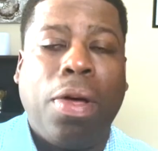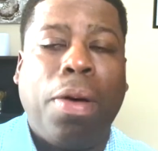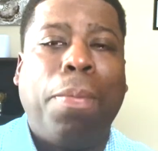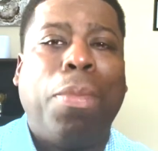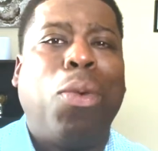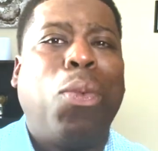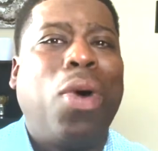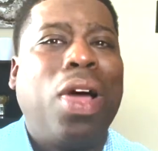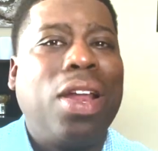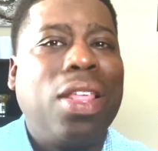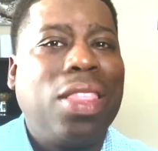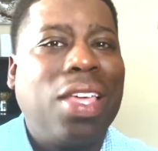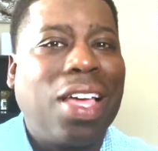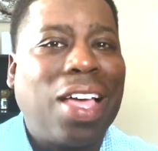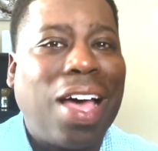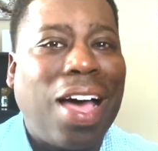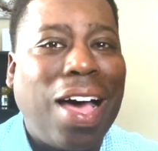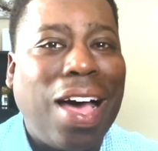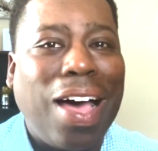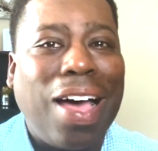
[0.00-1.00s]
But one of the
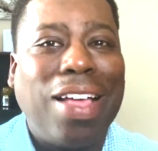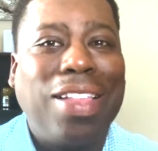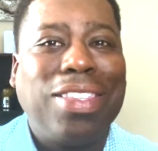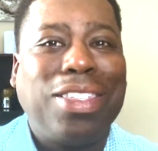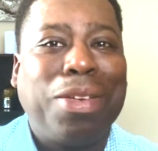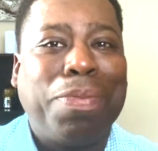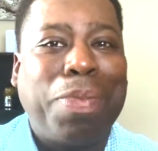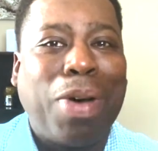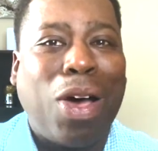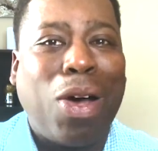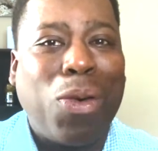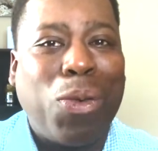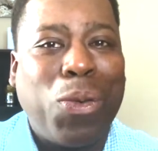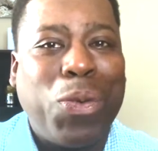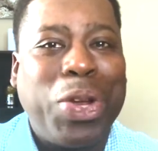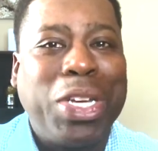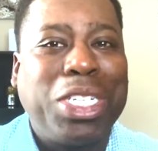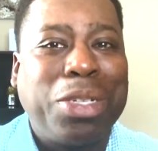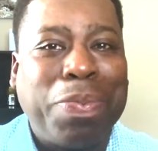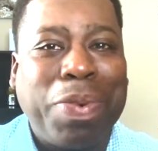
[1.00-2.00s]
cons about
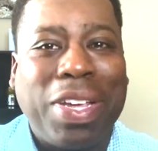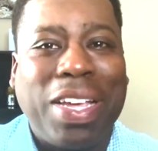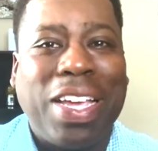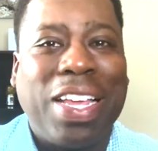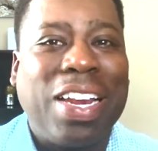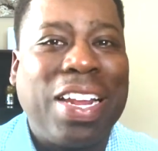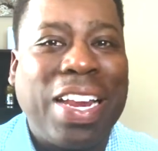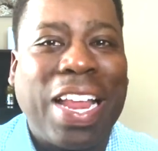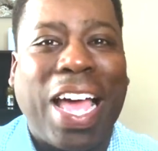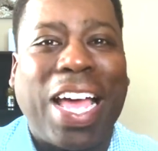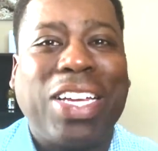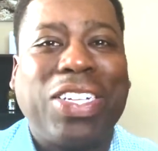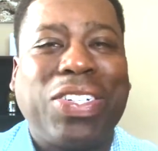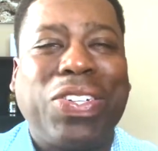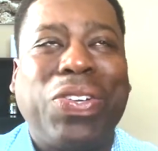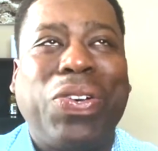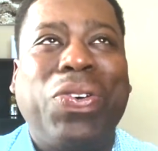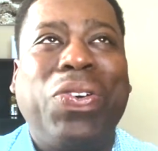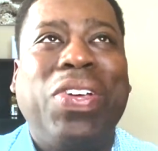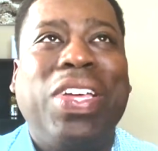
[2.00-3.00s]
Richmond
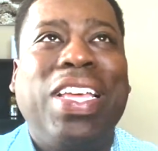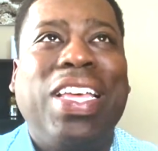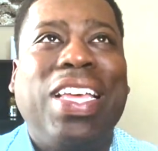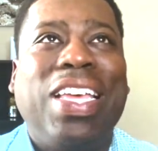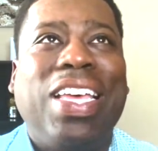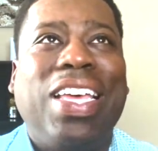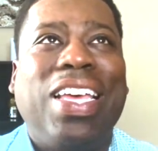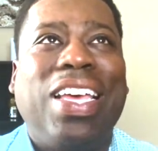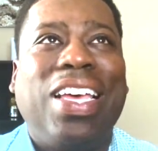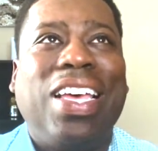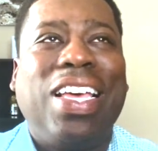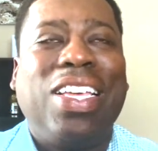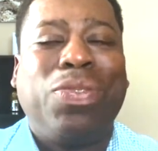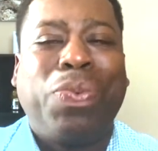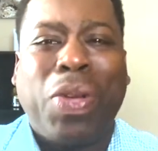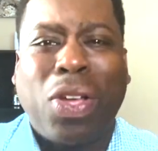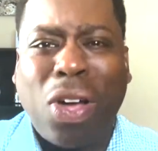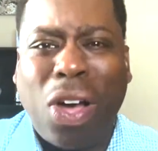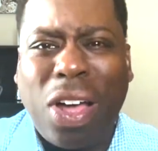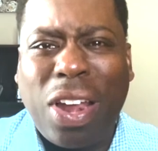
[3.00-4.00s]
International is we
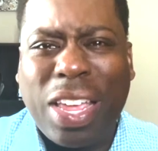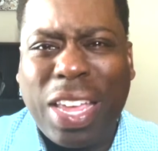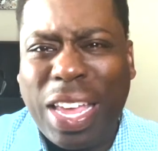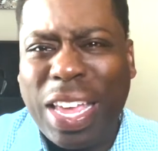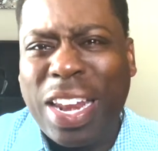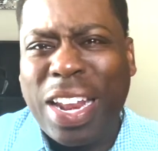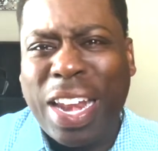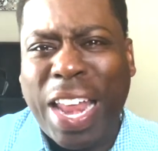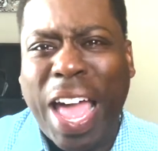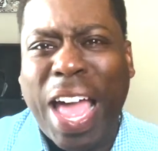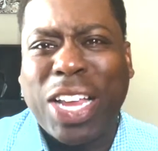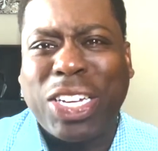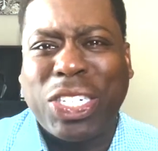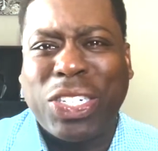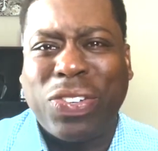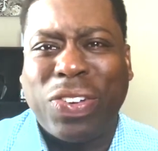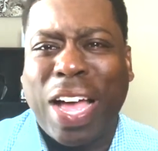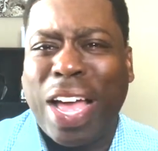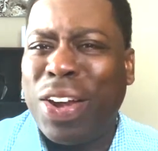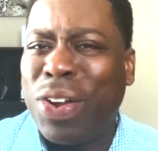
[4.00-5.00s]
call it
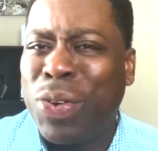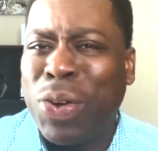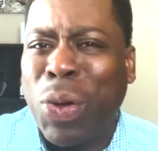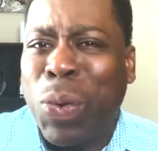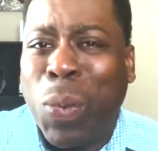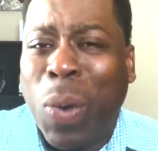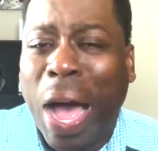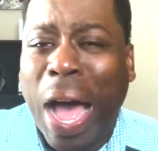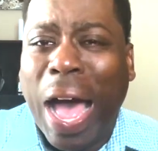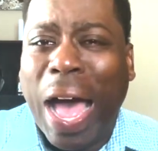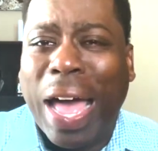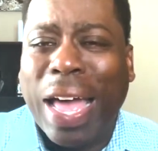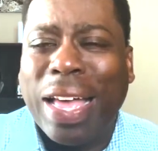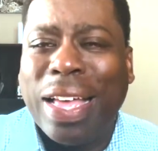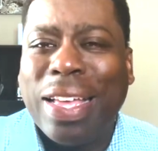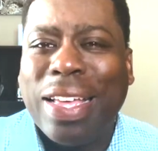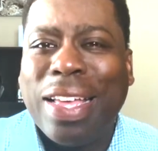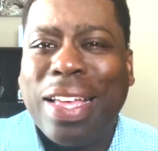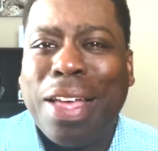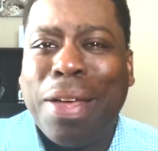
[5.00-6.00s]
international. I don't know why.
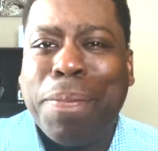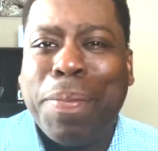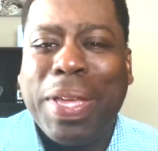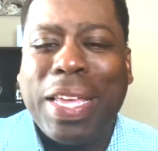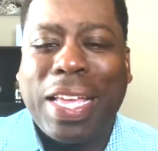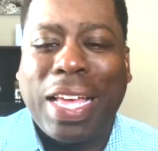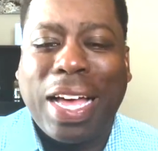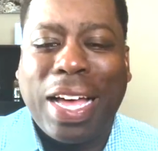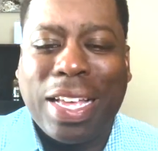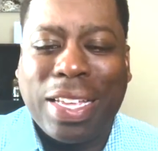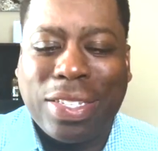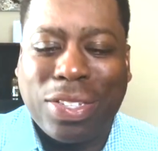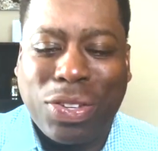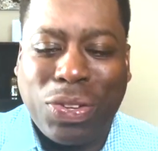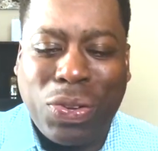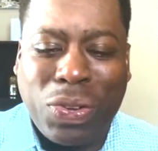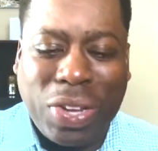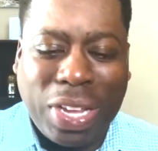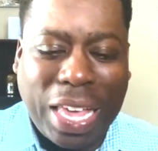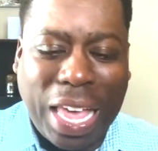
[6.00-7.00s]
Because
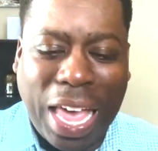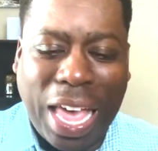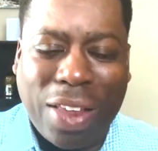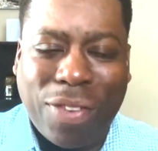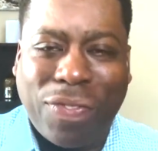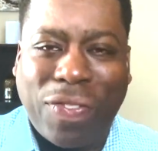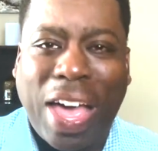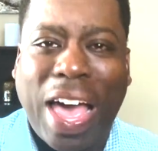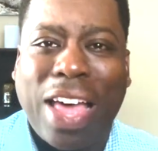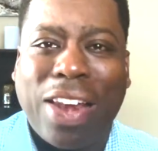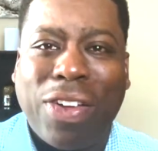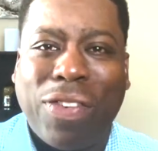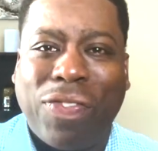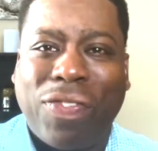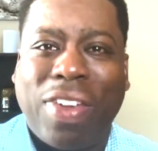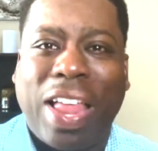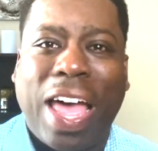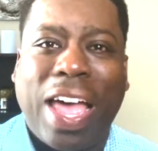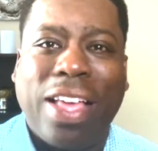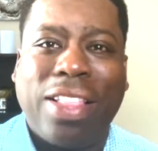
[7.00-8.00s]
you can't find a
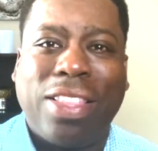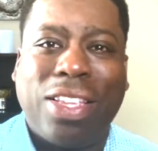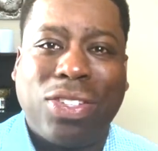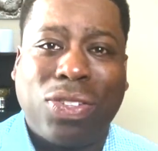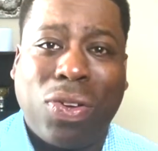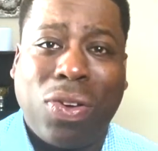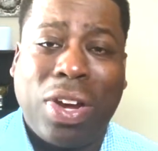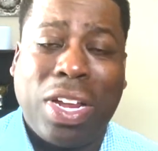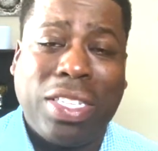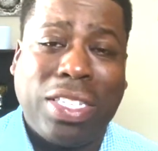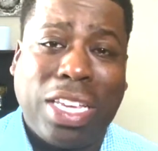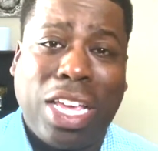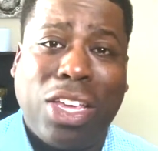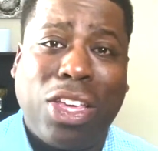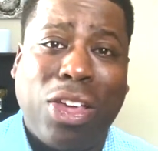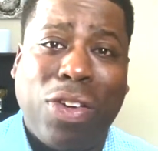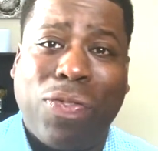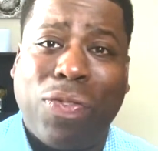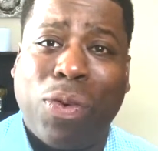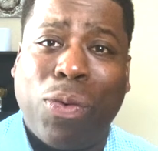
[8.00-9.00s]
flight that's going to take
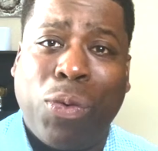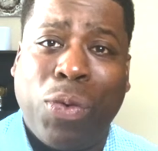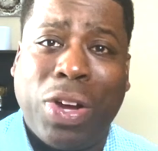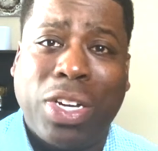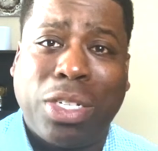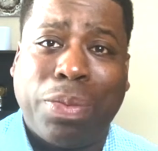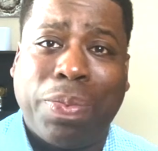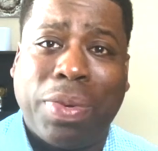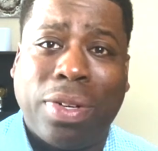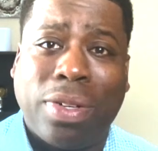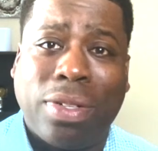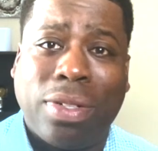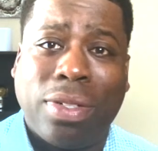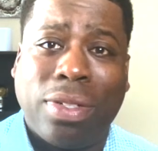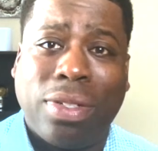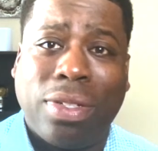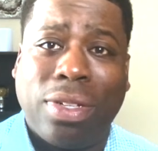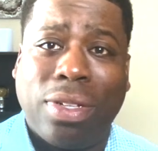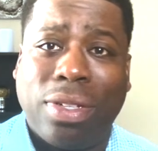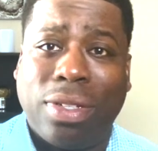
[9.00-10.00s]
you from Richmond
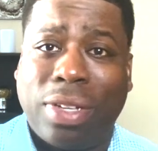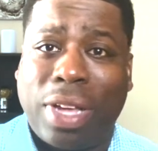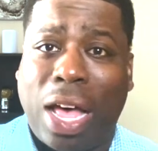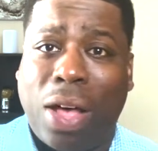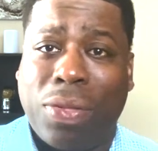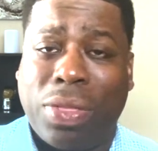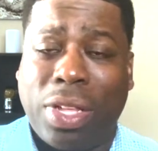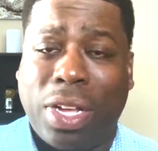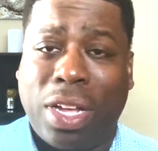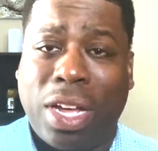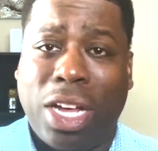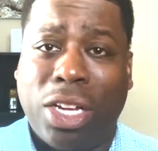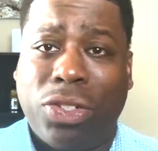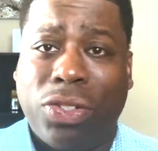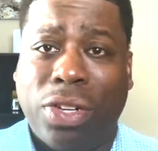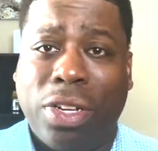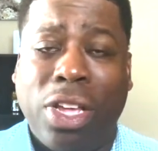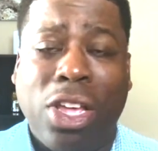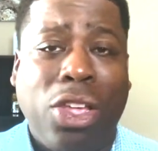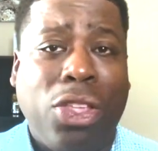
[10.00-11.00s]
to out the
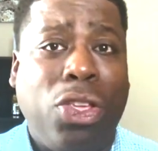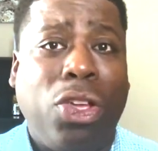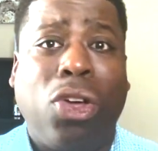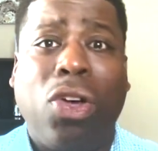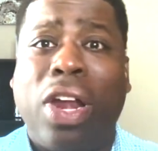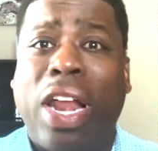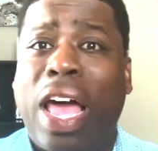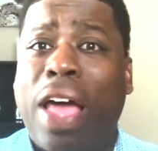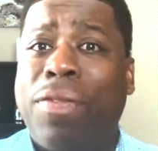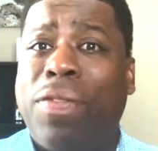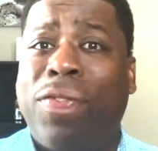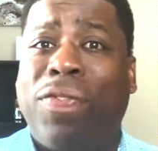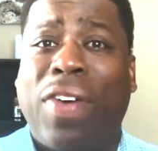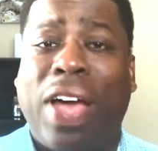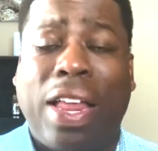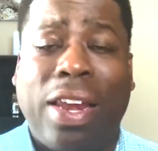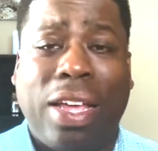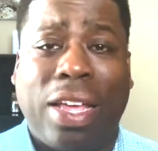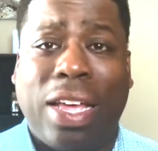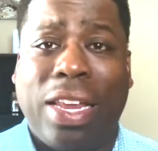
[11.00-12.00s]
country. You're going to have to
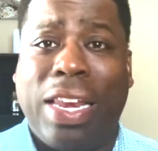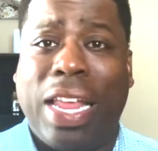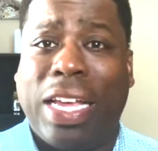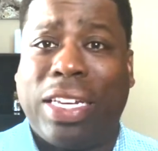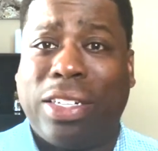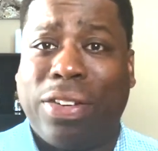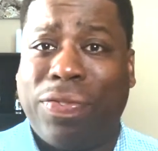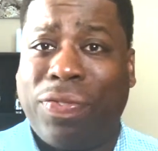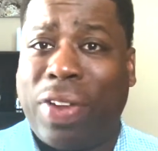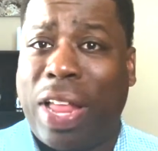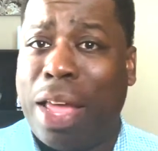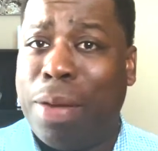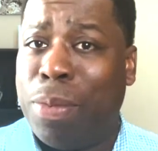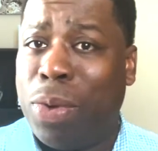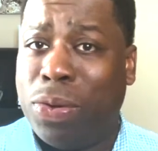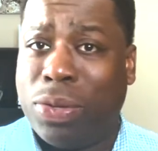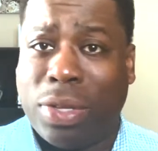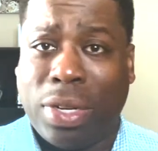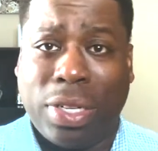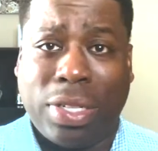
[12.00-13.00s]
find a connection flight
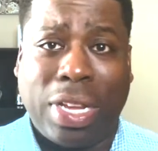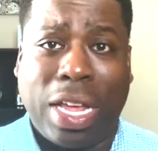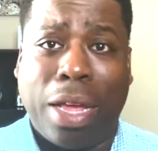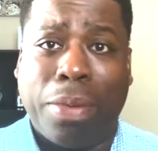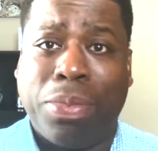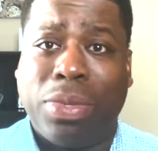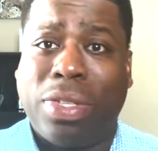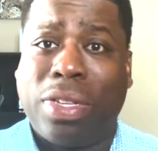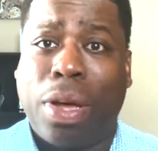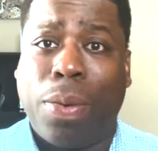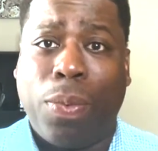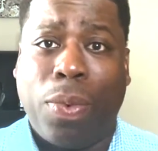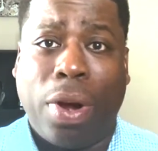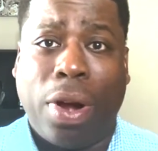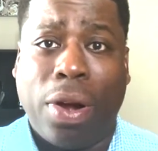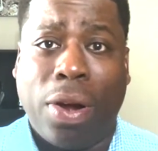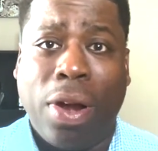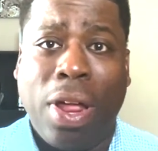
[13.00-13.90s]
most of the time somewhere.